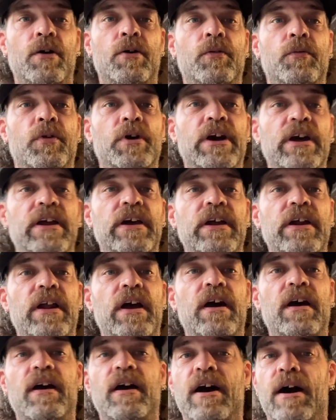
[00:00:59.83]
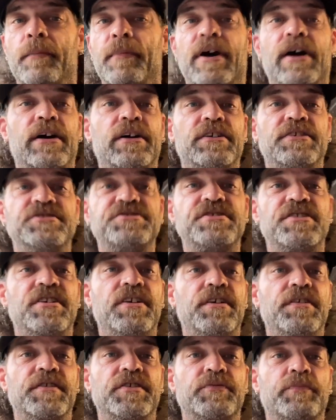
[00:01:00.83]
we'll get in there. I'm not going to show
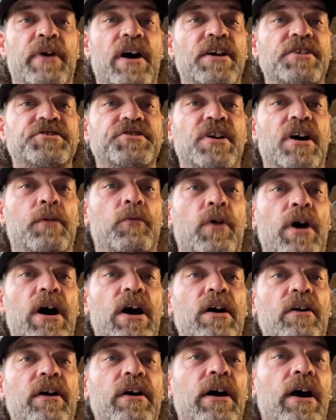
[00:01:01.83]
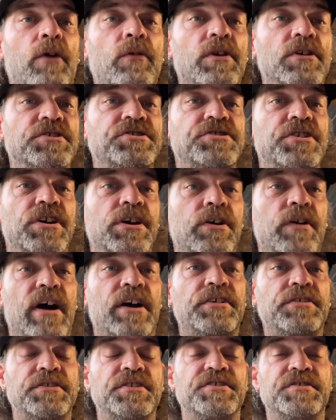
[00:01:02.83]
you this botch job wiring. I will show you actually